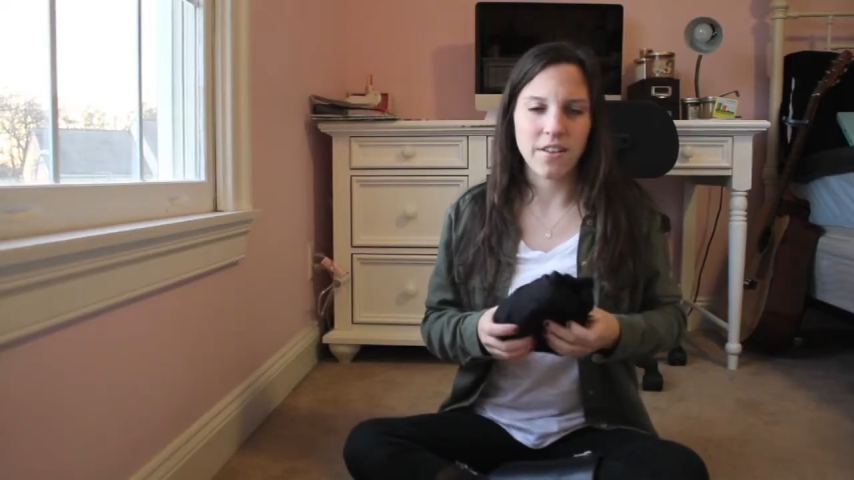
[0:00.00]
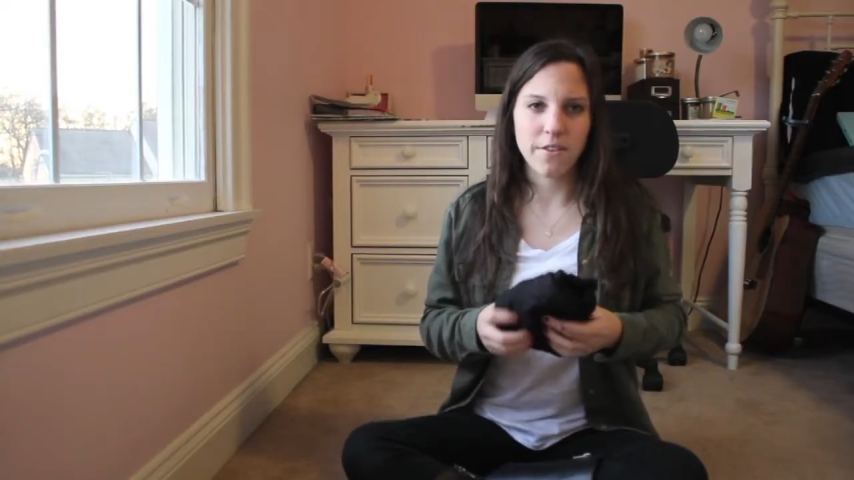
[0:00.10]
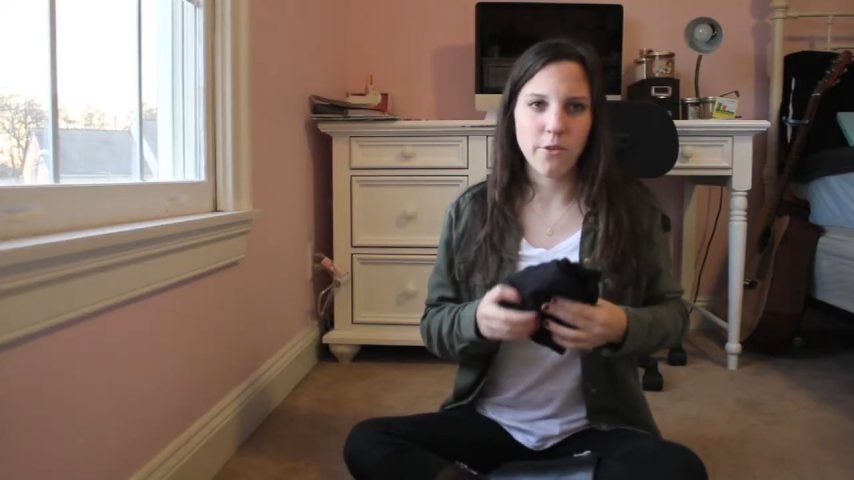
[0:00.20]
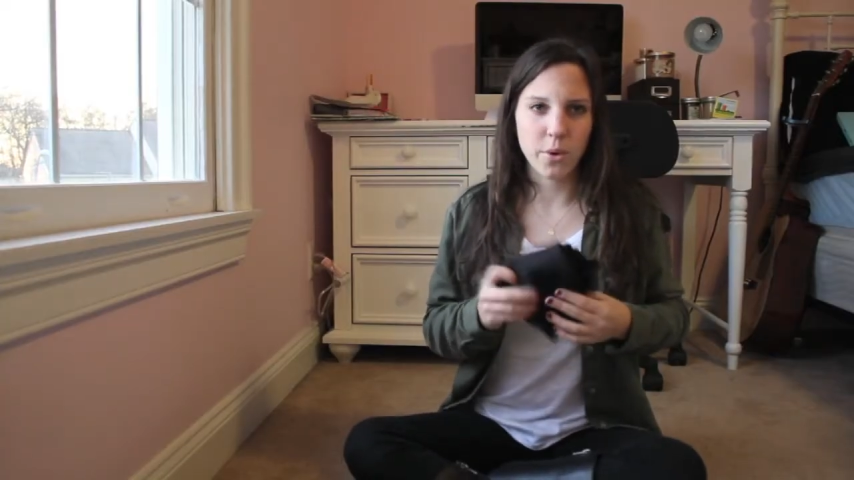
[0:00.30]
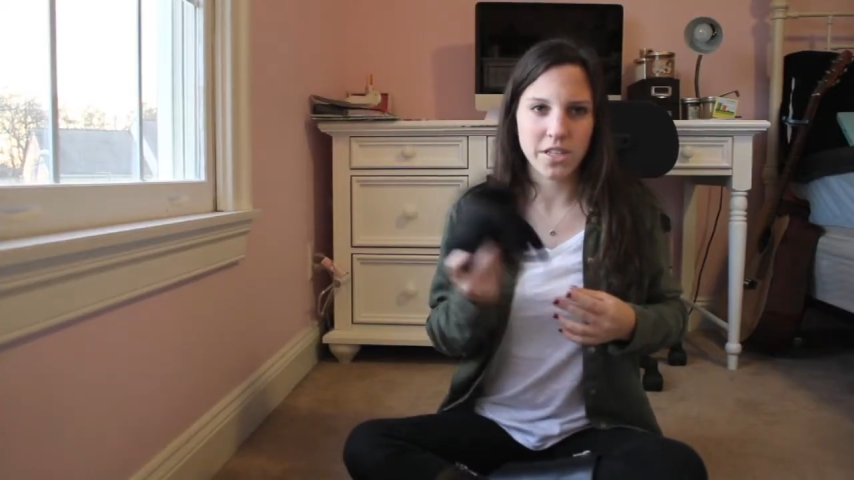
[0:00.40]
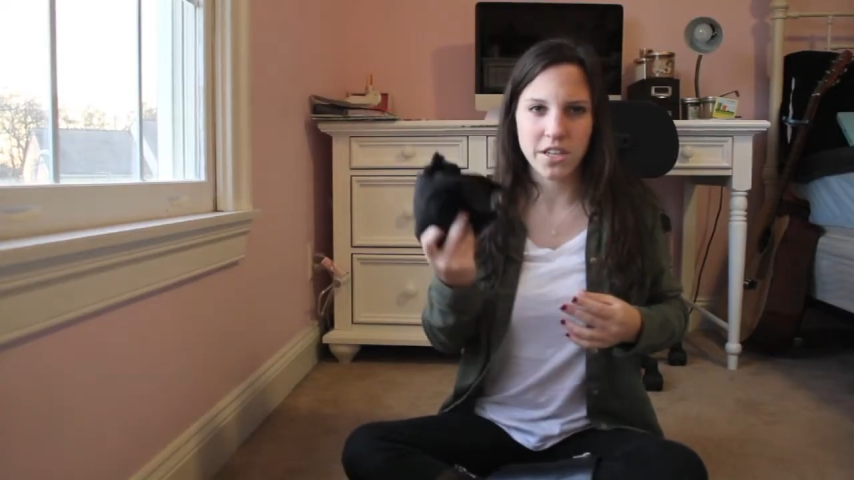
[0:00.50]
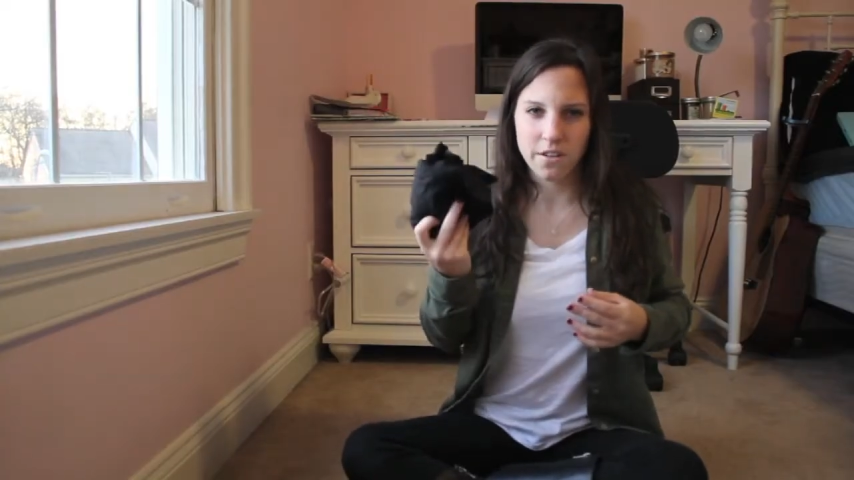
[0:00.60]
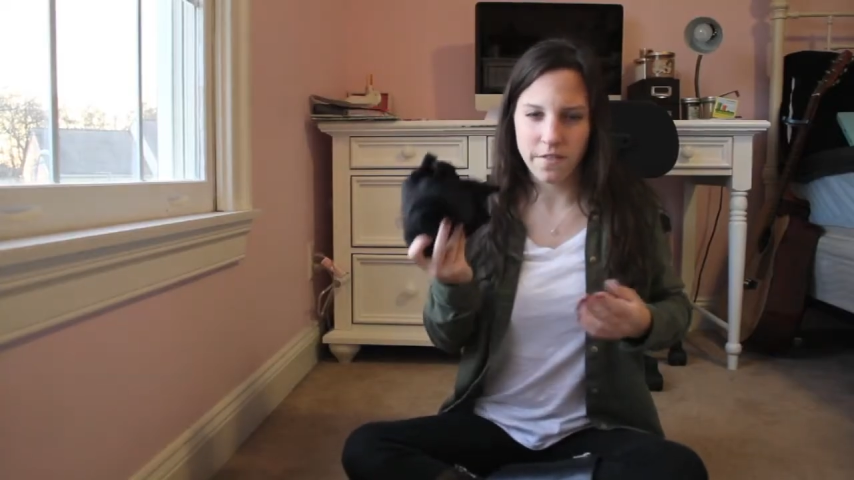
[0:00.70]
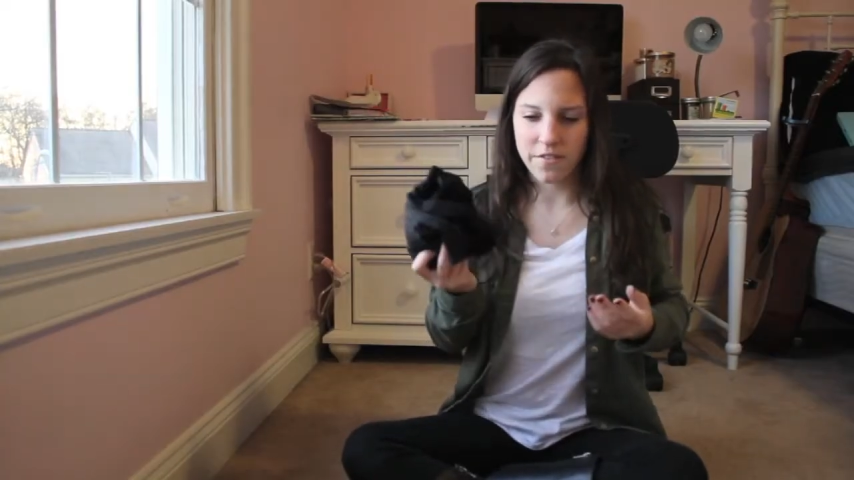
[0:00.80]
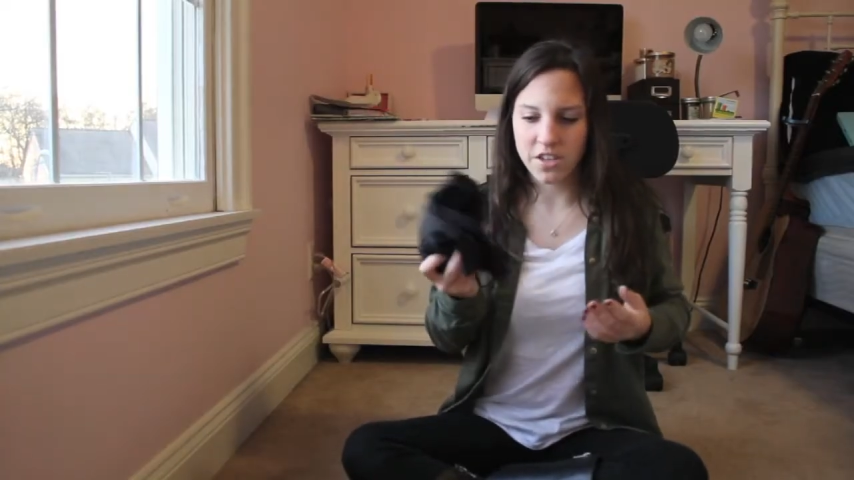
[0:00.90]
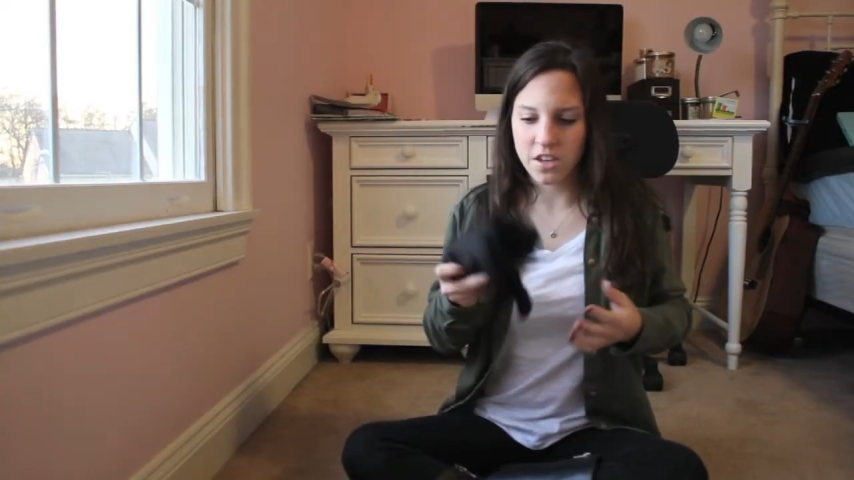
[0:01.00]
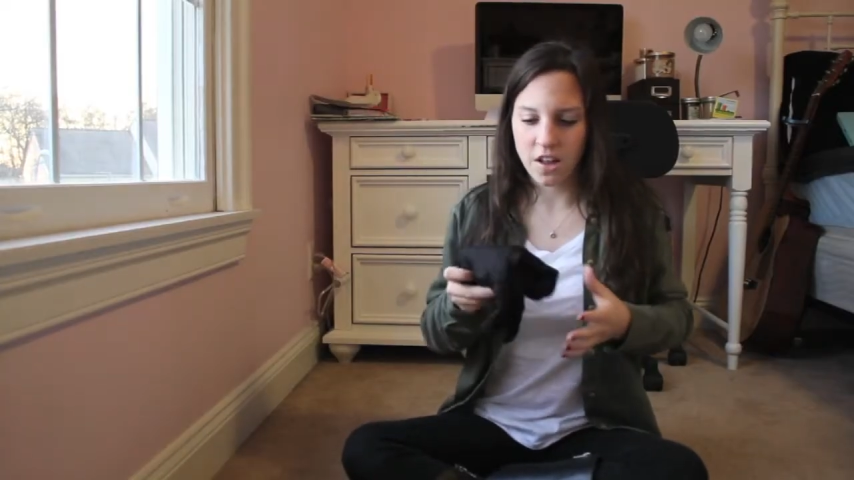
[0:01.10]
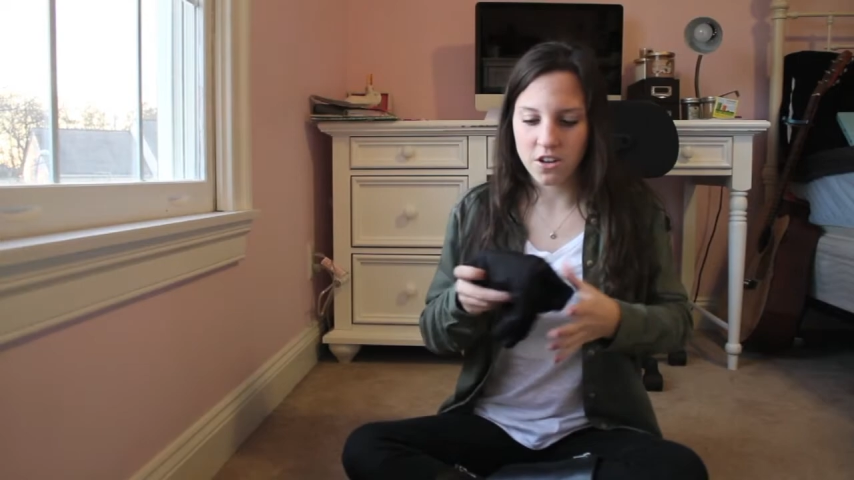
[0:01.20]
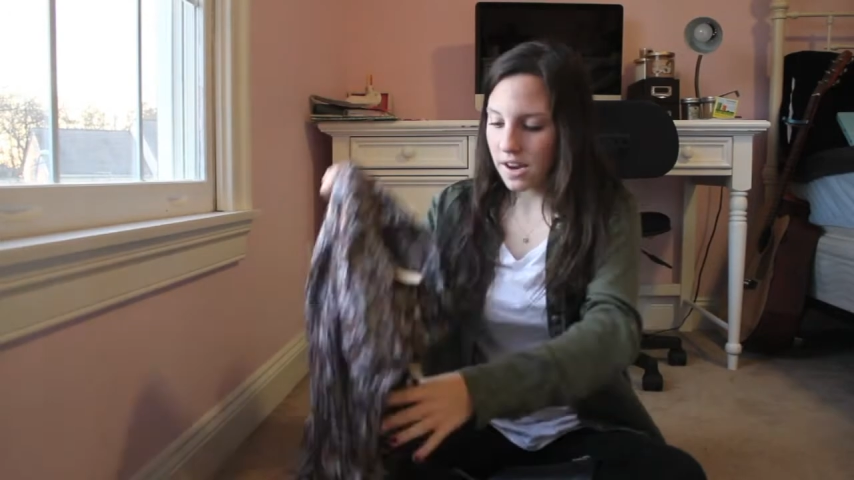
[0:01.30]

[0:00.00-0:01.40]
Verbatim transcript: like 14 or $15.